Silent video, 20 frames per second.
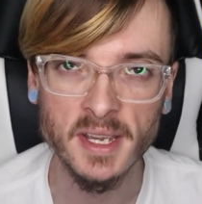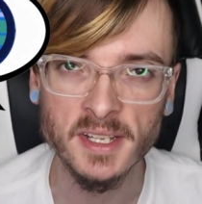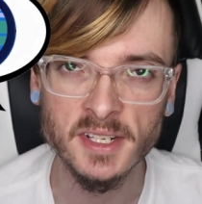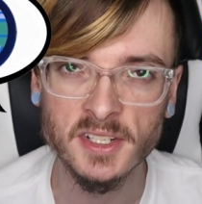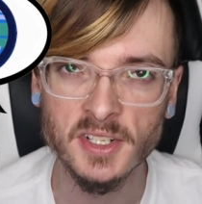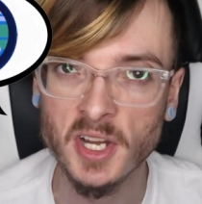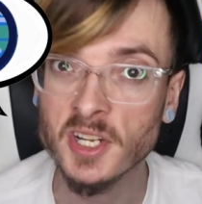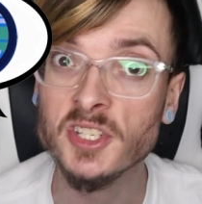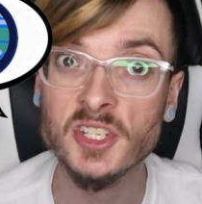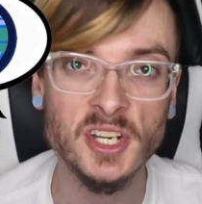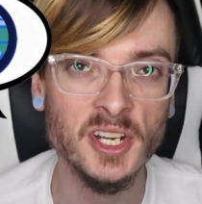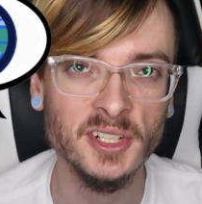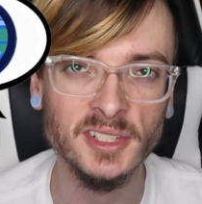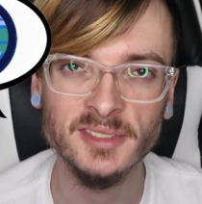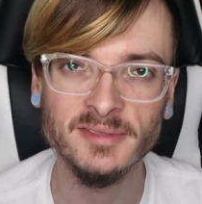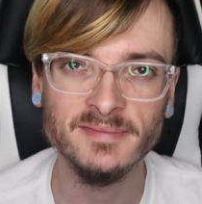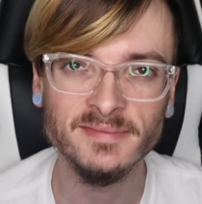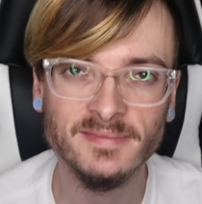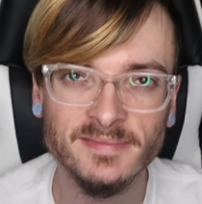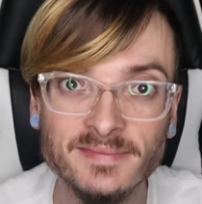In a Nutshell.
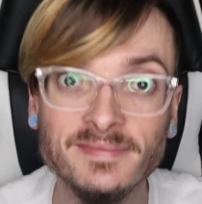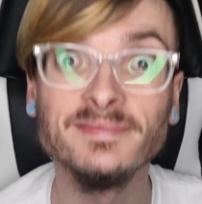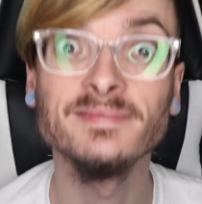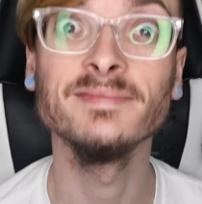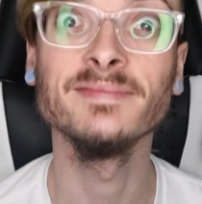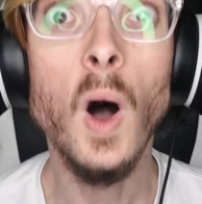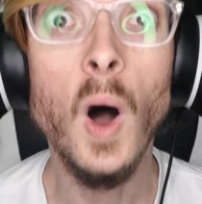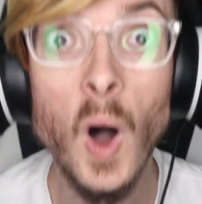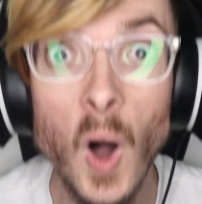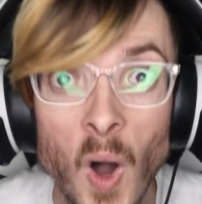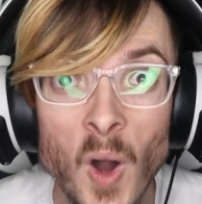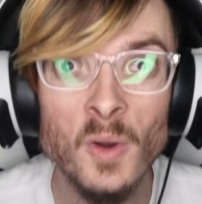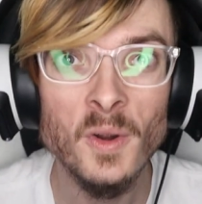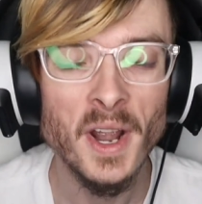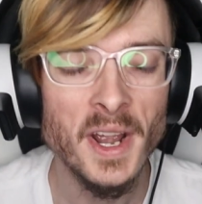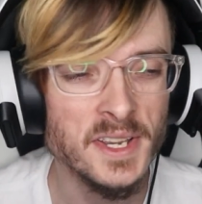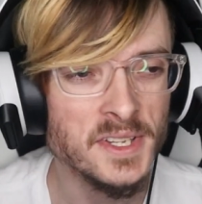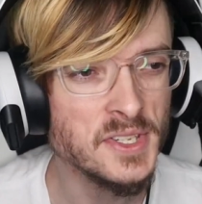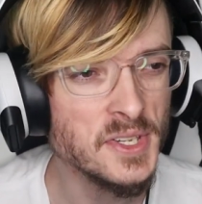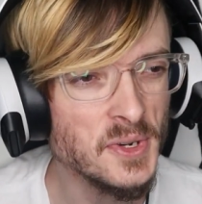
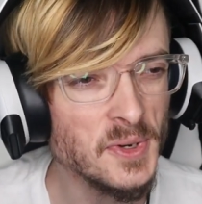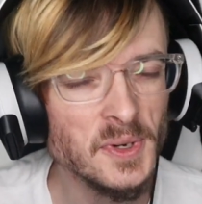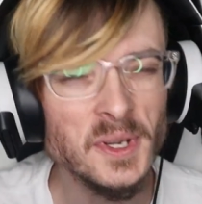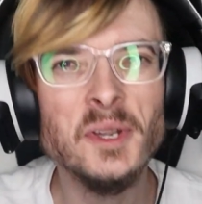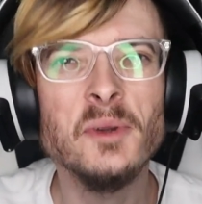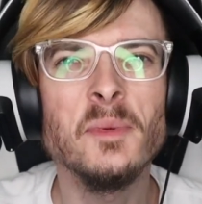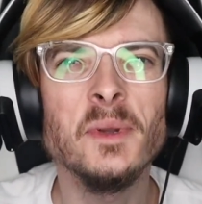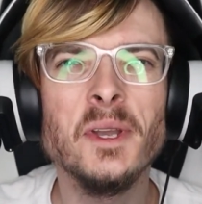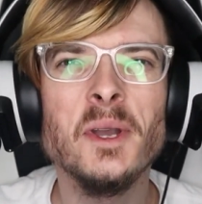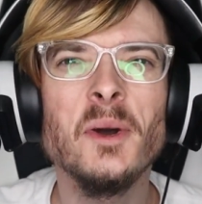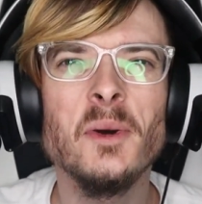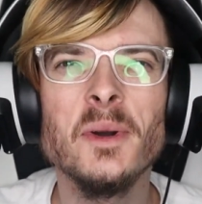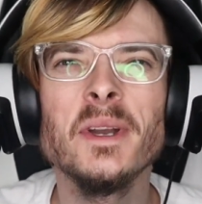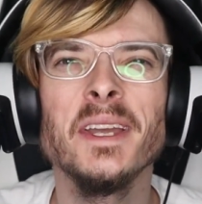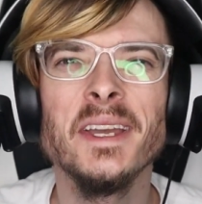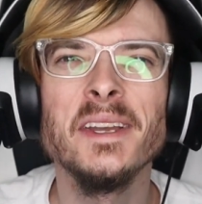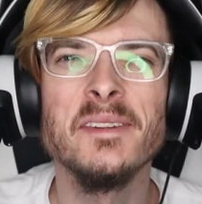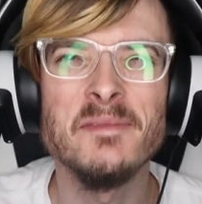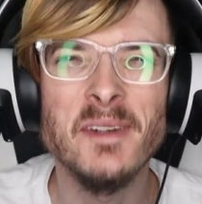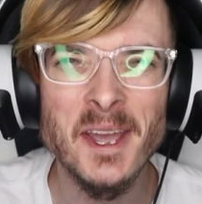Alright, so here we go
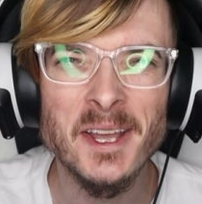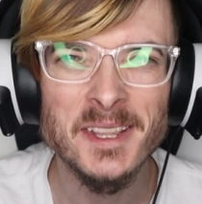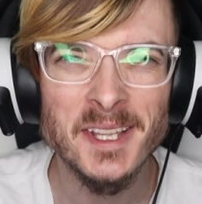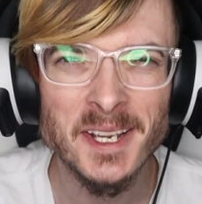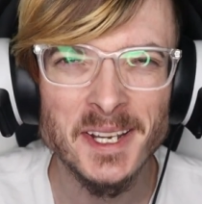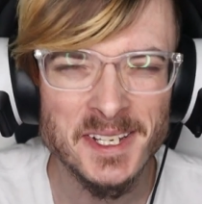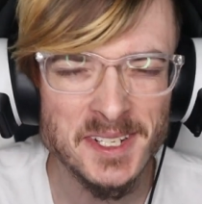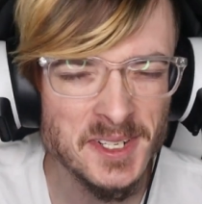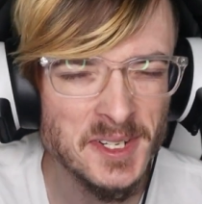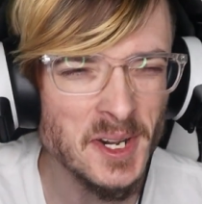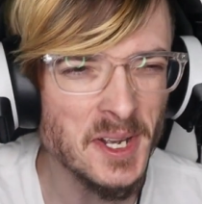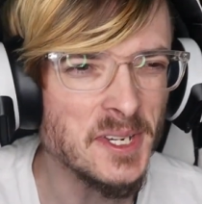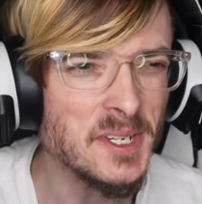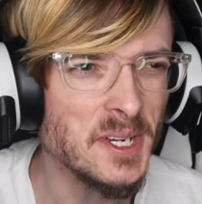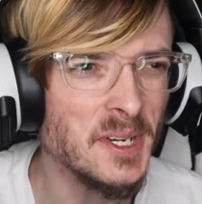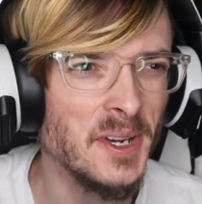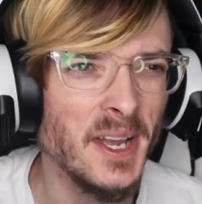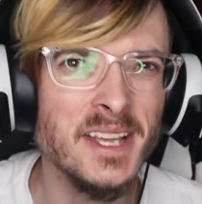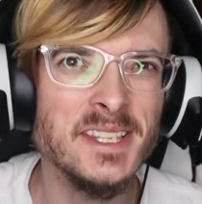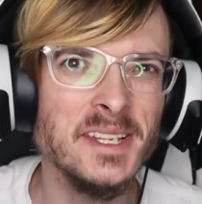again, man. Like, In a
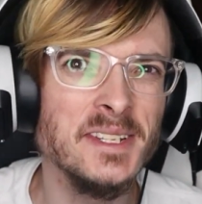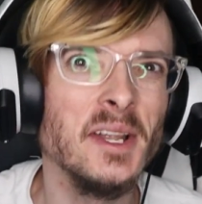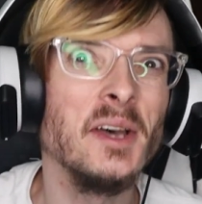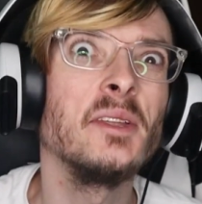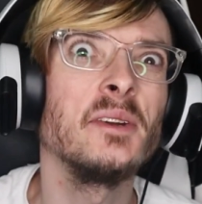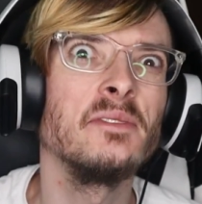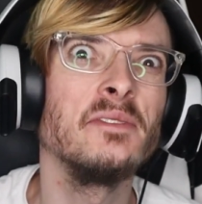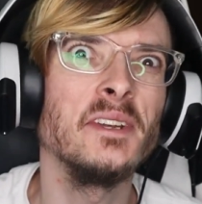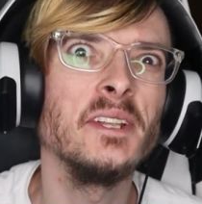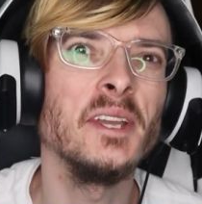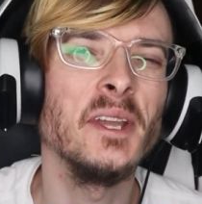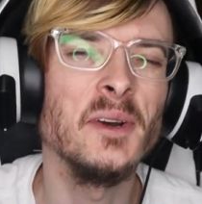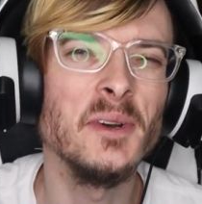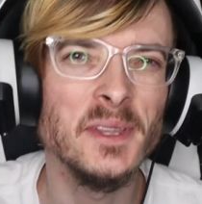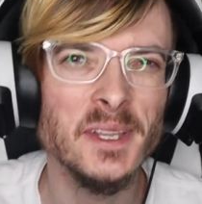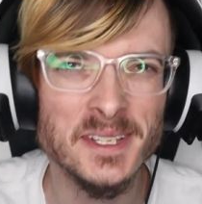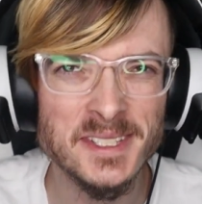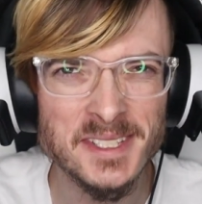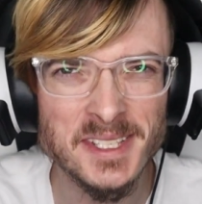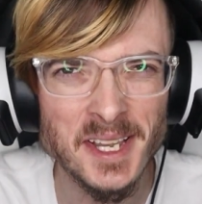Nutshell has another video
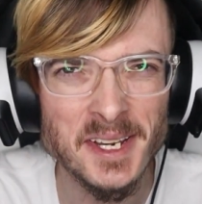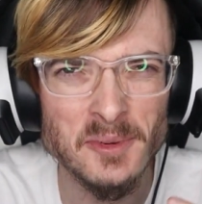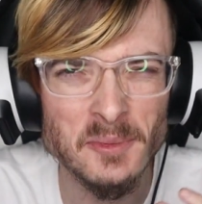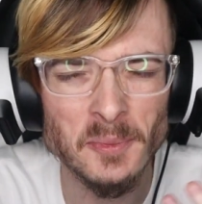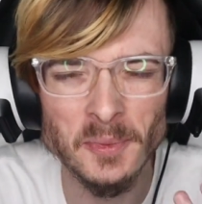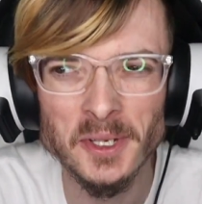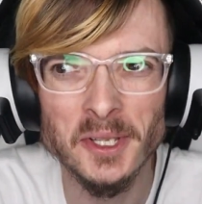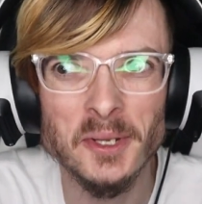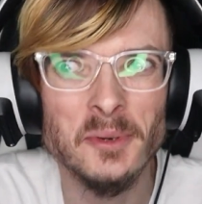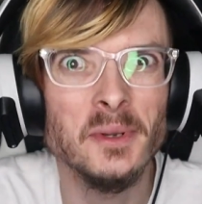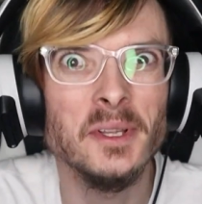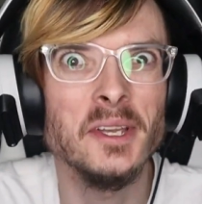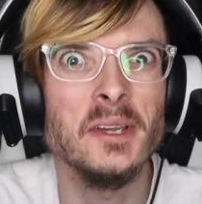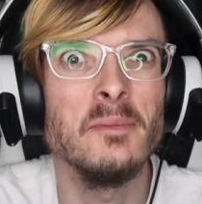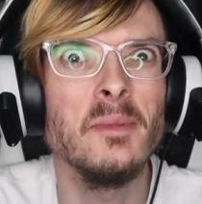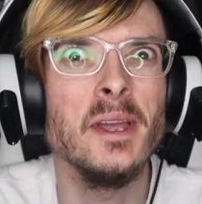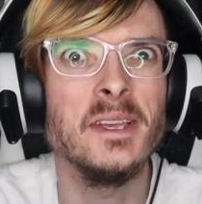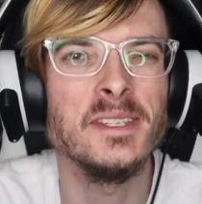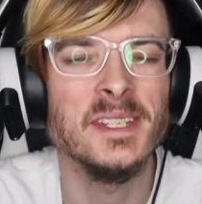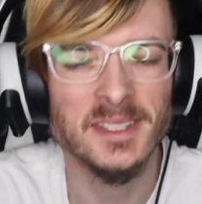that's, like, really, really
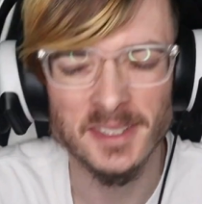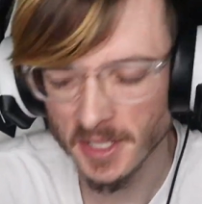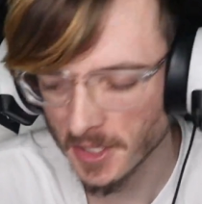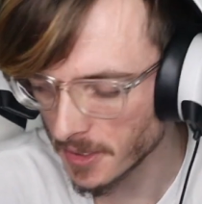amazing.